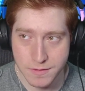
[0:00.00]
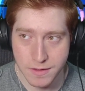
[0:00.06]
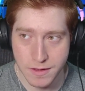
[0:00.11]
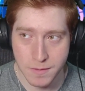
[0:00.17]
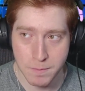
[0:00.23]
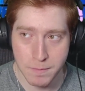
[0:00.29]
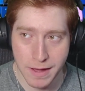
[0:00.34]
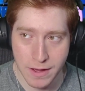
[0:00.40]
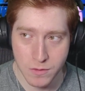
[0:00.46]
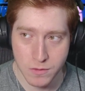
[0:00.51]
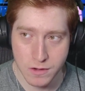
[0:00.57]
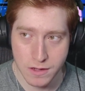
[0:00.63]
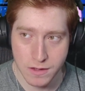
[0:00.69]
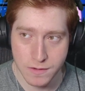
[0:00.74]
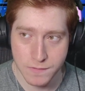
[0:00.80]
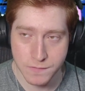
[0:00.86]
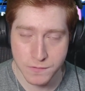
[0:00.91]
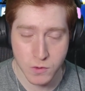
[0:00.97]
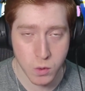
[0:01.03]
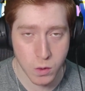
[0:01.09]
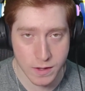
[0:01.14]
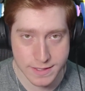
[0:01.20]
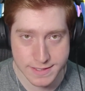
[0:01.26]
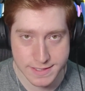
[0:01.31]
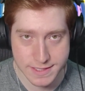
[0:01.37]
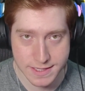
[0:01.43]
amount of
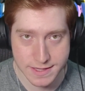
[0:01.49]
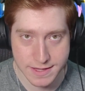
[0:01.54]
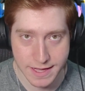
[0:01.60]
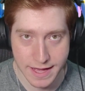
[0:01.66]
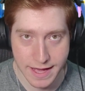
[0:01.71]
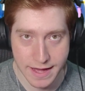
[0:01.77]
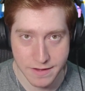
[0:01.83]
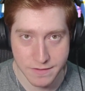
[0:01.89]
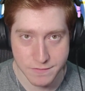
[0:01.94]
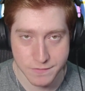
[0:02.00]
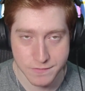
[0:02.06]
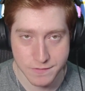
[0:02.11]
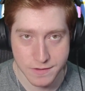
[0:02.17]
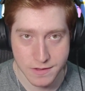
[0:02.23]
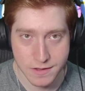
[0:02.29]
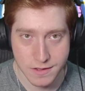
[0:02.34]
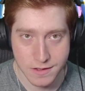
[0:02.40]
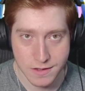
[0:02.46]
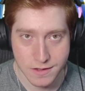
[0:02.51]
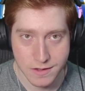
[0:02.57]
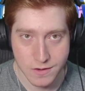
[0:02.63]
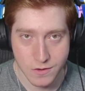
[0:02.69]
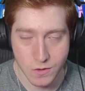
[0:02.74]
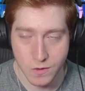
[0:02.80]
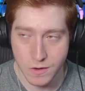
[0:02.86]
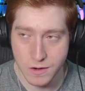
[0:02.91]
coins that they have,
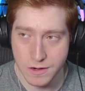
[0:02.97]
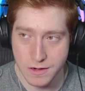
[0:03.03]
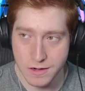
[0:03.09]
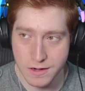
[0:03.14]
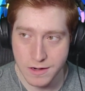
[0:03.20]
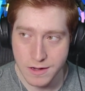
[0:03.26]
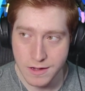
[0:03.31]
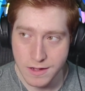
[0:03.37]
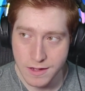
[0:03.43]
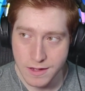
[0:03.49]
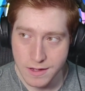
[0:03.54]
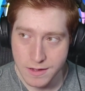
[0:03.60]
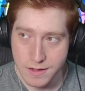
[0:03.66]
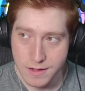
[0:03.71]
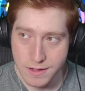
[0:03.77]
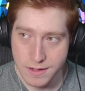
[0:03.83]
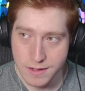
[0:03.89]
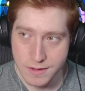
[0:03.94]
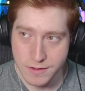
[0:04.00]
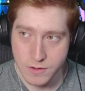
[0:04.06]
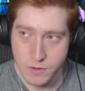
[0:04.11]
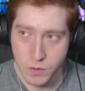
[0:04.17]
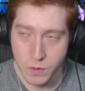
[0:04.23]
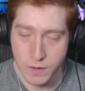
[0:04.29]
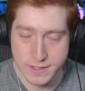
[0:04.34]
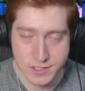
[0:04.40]
or
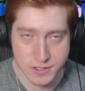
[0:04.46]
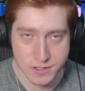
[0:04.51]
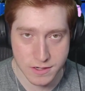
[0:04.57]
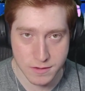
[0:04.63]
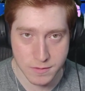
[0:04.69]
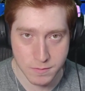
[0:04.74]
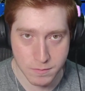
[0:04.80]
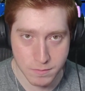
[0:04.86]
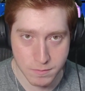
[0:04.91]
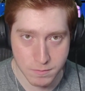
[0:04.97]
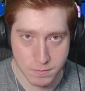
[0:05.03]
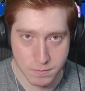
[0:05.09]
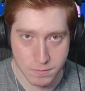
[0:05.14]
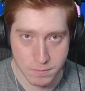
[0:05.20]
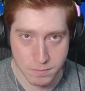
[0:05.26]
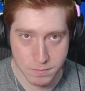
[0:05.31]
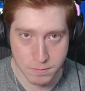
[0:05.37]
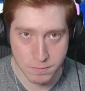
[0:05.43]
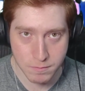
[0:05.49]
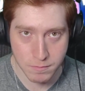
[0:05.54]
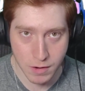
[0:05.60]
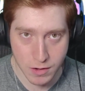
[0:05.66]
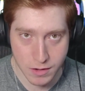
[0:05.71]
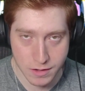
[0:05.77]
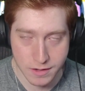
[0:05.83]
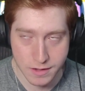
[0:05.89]
question
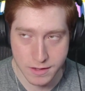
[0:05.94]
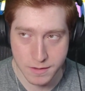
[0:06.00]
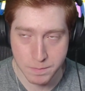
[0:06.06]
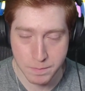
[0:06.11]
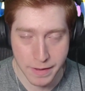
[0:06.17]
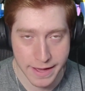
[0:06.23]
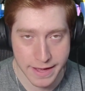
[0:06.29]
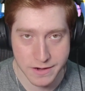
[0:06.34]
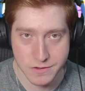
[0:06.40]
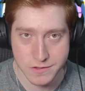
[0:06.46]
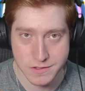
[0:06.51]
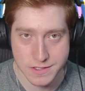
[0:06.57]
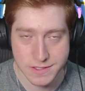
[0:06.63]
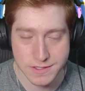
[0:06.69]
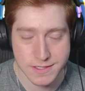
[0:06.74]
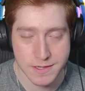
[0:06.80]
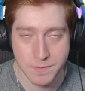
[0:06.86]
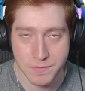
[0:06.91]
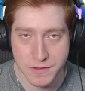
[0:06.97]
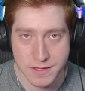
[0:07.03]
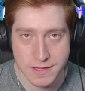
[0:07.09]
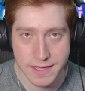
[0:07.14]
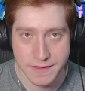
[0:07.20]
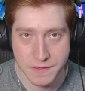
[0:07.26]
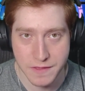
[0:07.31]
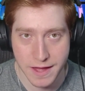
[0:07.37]
mark panels or something
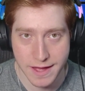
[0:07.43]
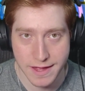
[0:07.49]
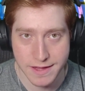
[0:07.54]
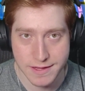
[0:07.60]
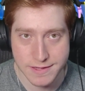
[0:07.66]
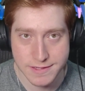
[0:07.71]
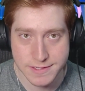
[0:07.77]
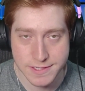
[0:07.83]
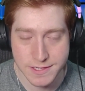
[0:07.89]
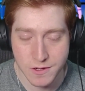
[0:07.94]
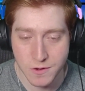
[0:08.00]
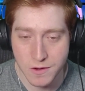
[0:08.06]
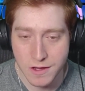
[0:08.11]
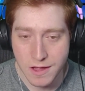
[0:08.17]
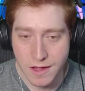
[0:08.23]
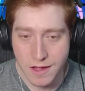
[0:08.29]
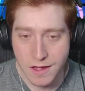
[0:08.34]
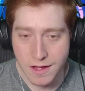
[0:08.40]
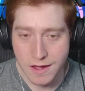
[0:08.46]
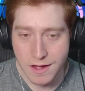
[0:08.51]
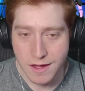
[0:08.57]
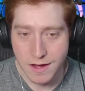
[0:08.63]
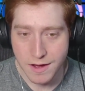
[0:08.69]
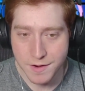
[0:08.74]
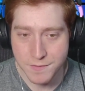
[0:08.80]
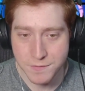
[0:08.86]
like that. So
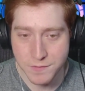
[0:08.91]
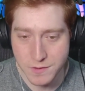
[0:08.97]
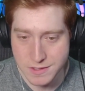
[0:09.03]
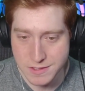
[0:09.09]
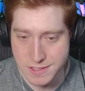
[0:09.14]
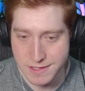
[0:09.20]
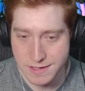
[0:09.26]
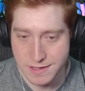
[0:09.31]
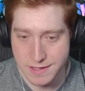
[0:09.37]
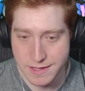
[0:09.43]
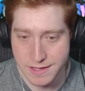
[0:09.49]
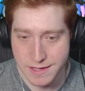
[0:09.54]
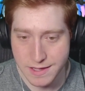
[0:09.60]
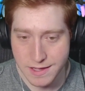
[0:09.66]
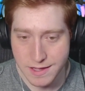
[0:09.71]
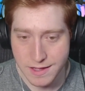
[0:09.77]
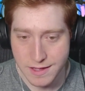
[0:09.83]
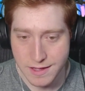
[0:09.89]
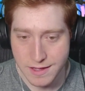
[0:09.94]
unfortunately,